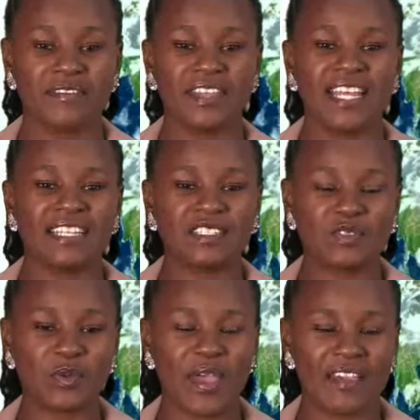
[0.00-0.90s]
Good evening
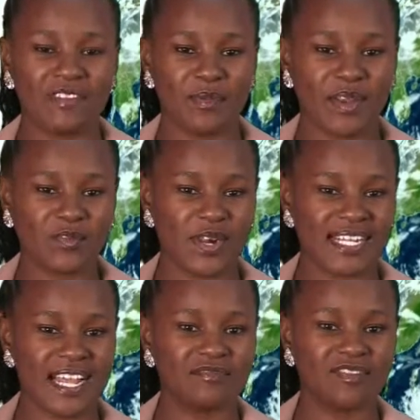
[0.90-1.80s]
to everyone.
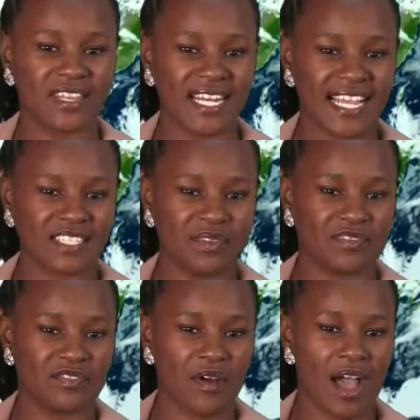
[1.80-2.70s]
Welcome for the next
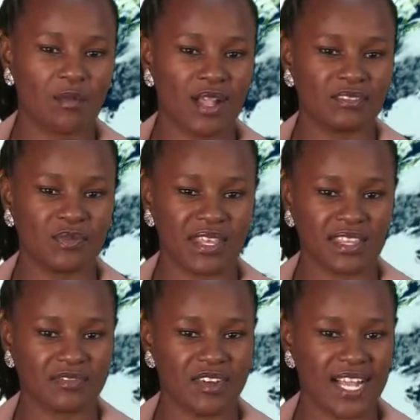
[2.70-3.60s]
24 hours
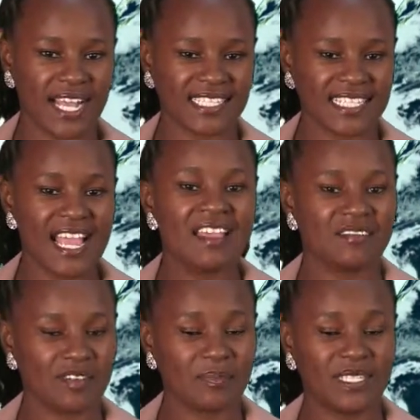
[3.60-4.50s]
weather forecast
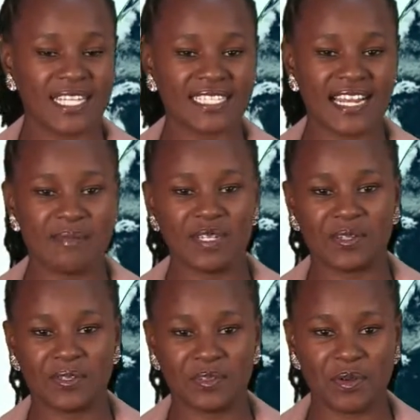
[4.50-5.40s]
from Tanzania
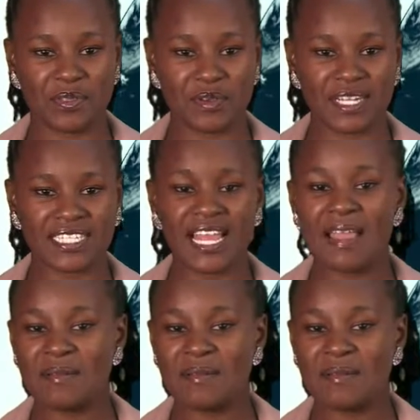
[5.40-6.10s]
Meteorological Authority.